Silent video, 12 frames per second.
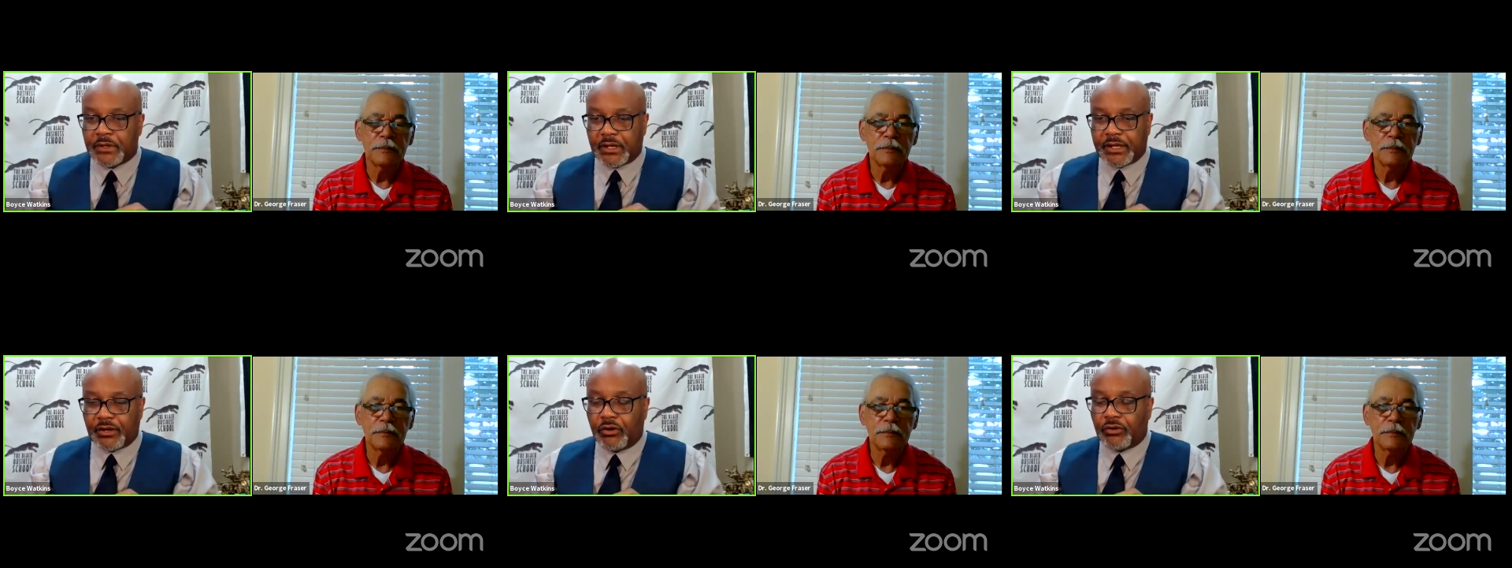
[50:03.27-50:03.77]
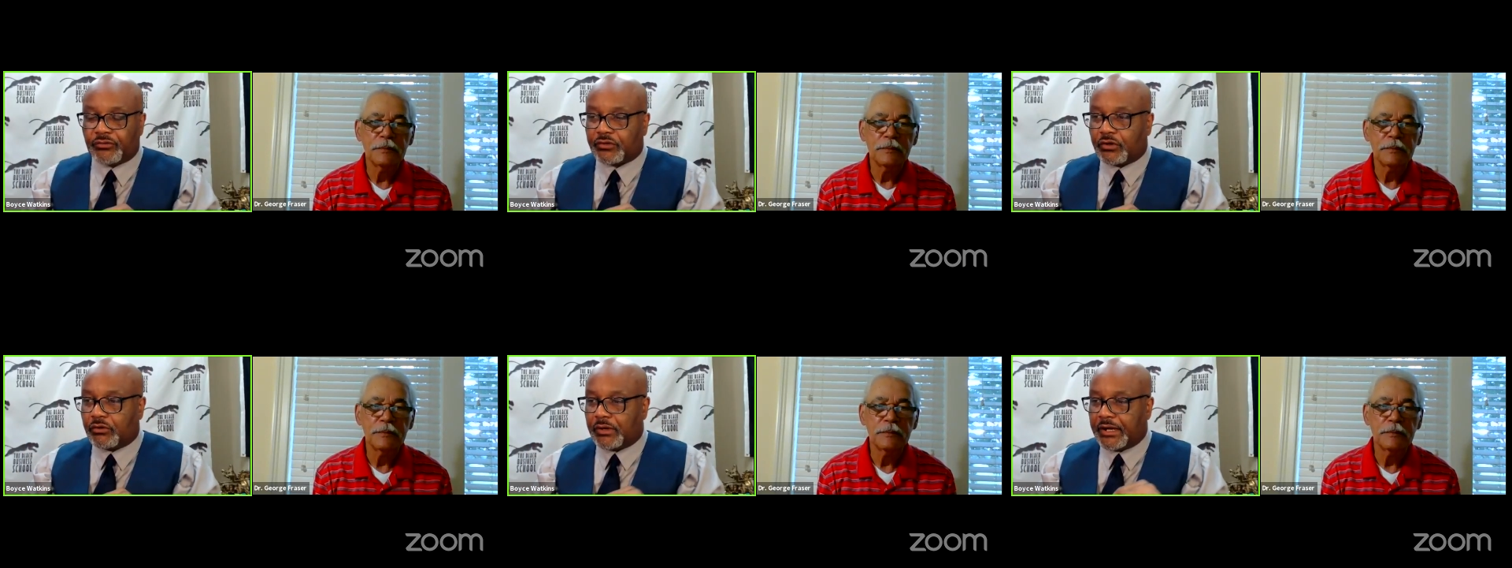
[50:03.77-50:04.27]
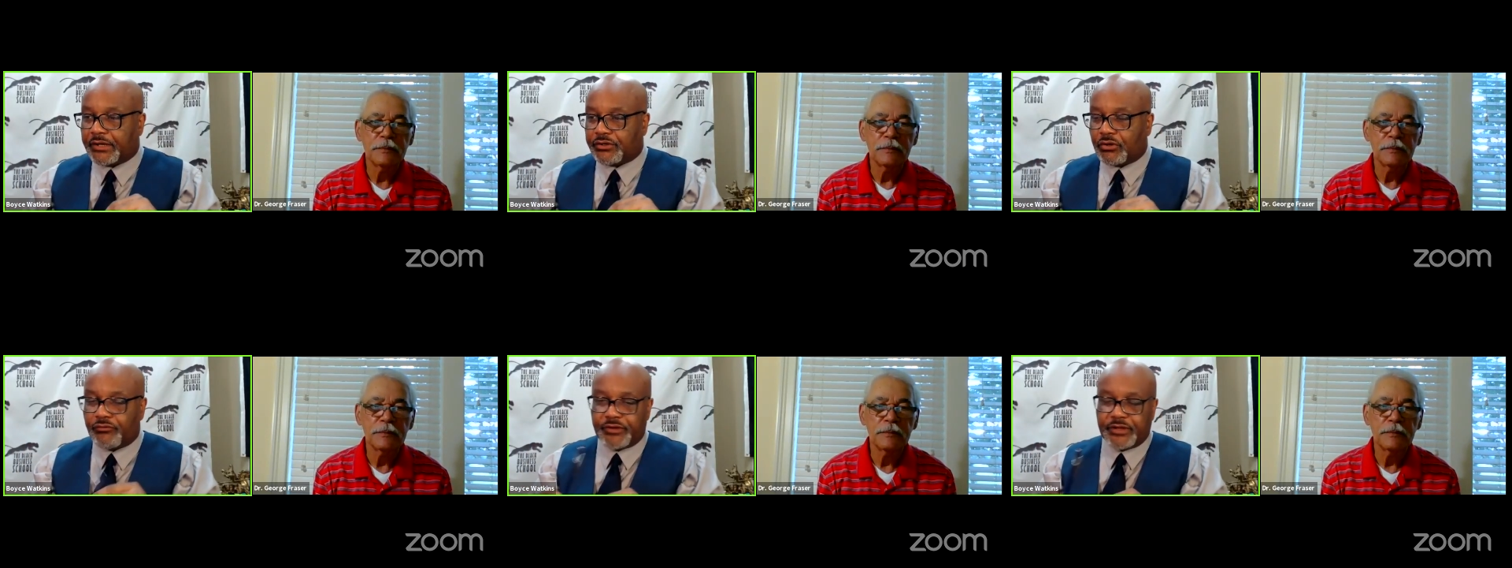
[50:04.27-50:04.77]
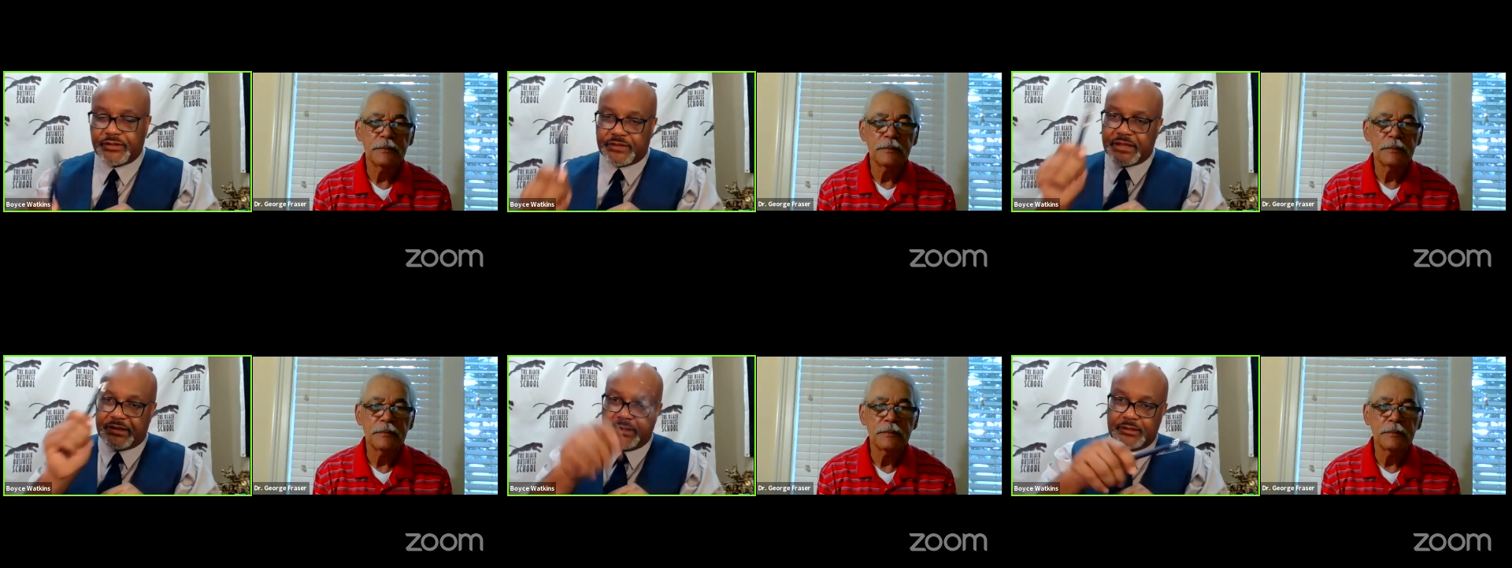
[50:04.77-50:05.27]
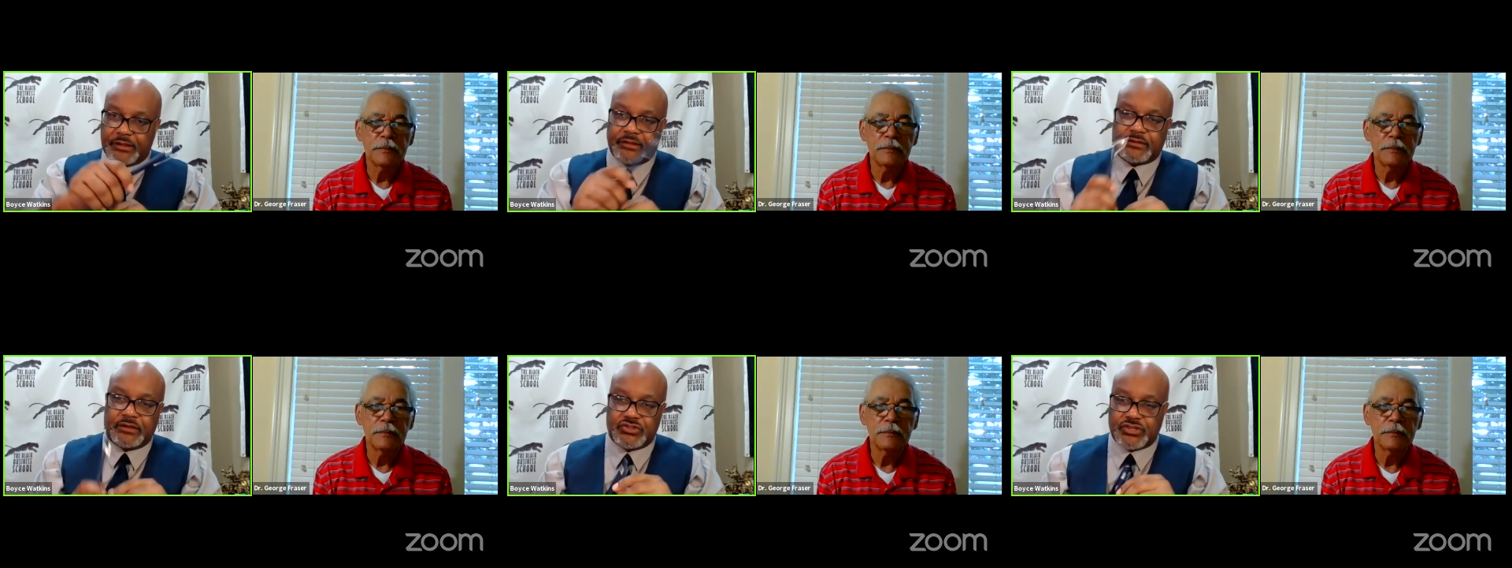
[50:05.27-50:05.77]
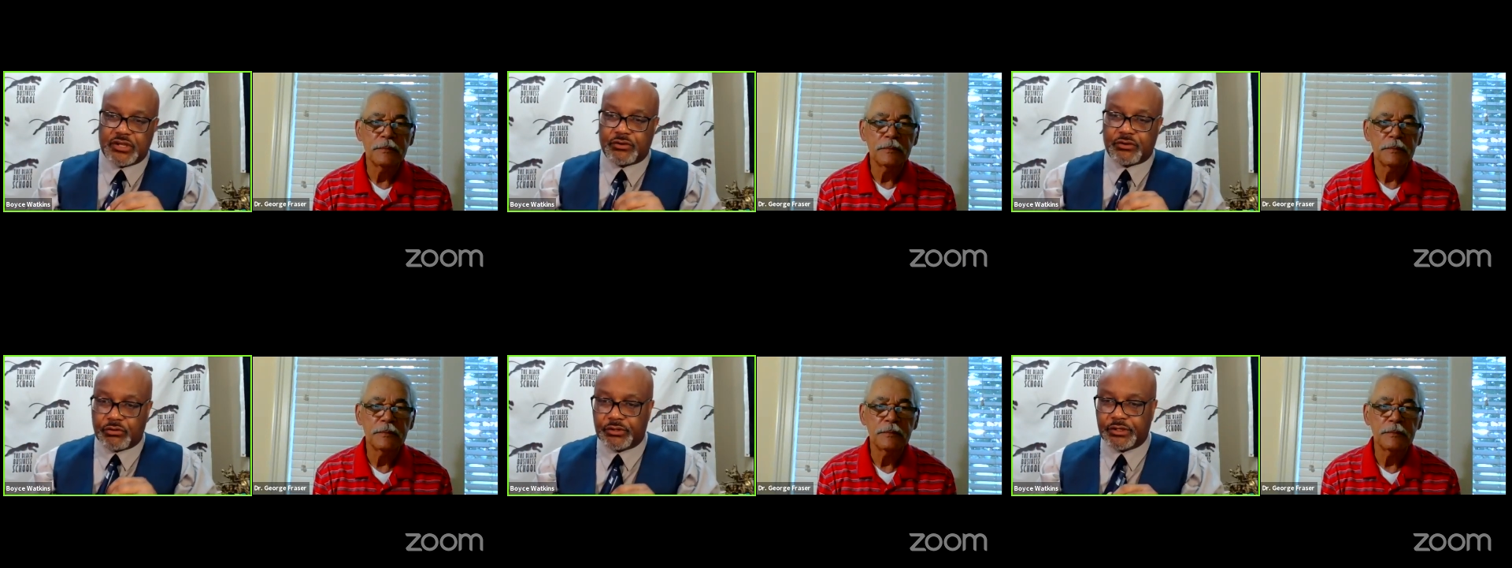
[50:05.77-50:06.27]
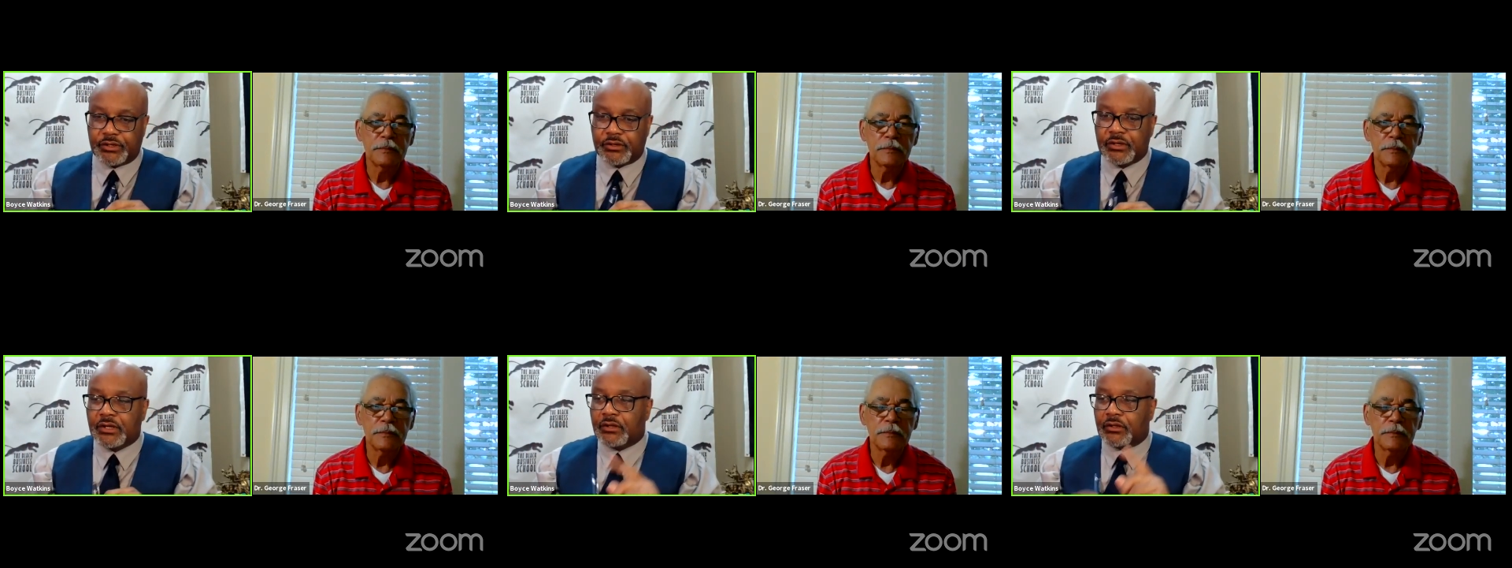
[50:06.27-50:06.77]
Speaker 1: And also, don't forget that key lesson he shared earlier.